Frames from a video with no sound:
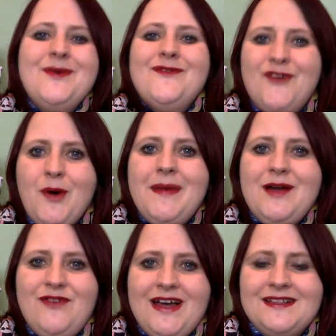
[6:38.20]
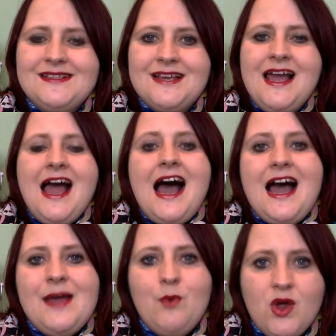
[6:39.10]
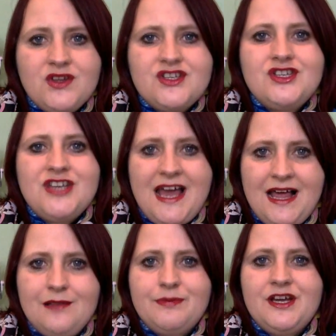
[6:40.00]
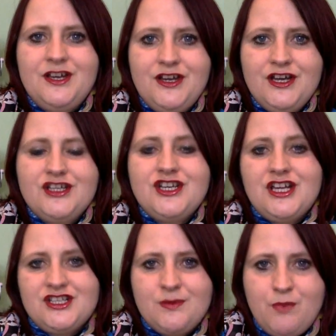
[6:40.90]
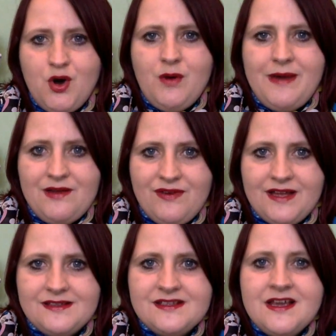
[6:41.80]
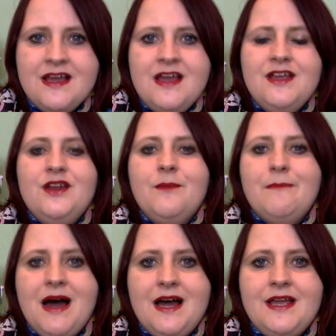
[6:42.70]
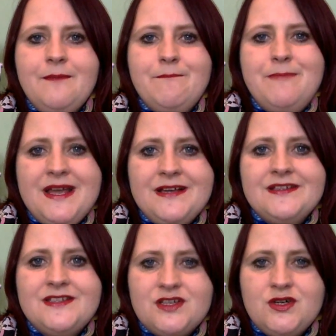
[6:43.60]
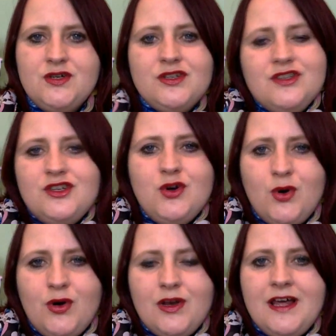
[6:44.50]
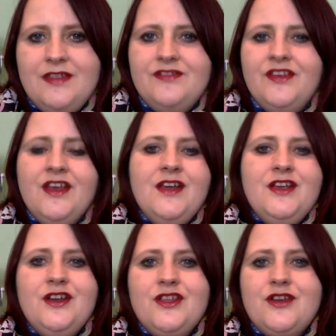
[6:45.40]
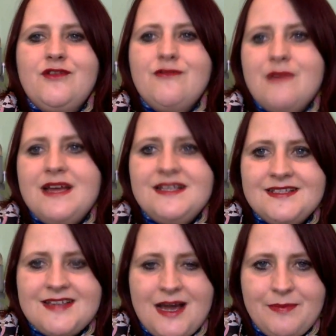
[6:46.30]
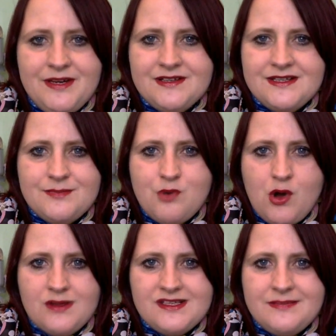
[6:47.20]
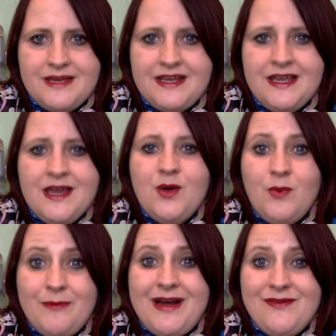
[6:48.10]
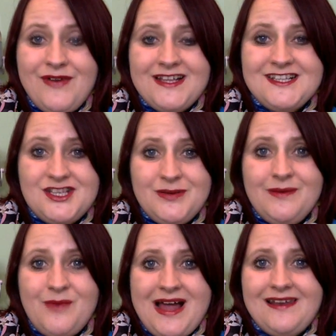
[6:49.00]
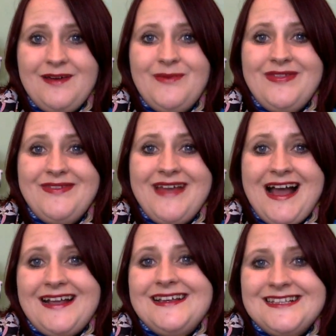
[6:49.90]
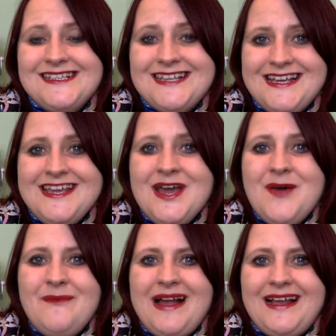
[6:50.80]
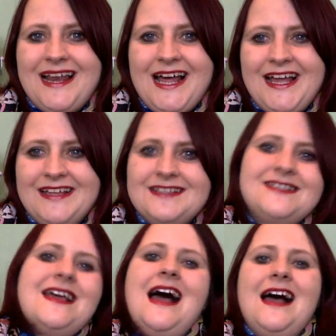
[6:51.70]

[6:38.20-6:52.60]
for my fans. I want to help and nurture and support my fans. You know, my biggest goal and, you know, the greatest happiness is brought to me when my fans are doing well and when I can see my clients'